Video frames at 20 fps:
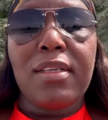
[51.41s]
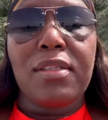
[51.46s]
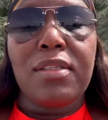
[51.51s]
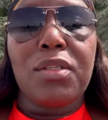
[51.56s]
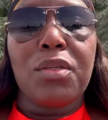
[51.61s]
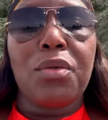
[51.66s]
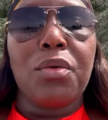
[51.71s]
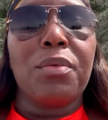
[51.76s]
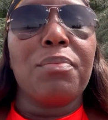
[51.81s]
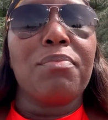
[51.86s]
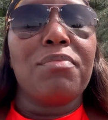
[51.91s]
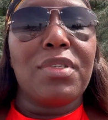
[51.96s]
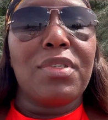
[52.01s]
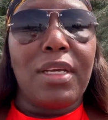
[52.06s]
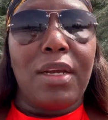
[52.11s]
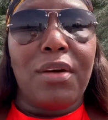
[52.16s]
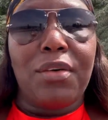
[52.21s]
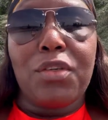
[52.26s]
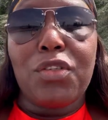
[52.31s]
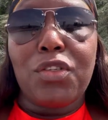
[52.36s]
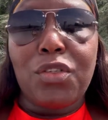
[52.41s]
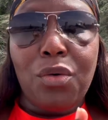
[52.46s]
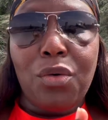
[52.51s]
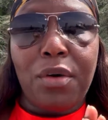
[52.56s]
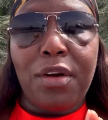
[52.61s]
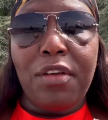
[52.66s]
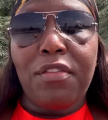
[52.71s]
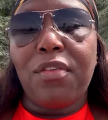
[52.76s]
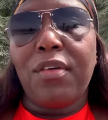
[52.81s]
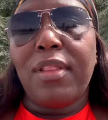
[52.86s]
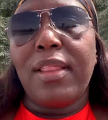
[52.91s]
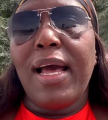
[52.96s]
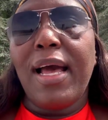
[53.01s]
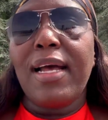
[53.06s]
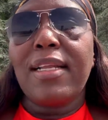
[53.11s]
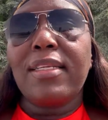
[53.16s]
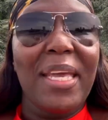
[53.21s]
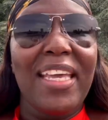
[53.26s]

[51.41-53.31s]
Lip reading: so sorry for that.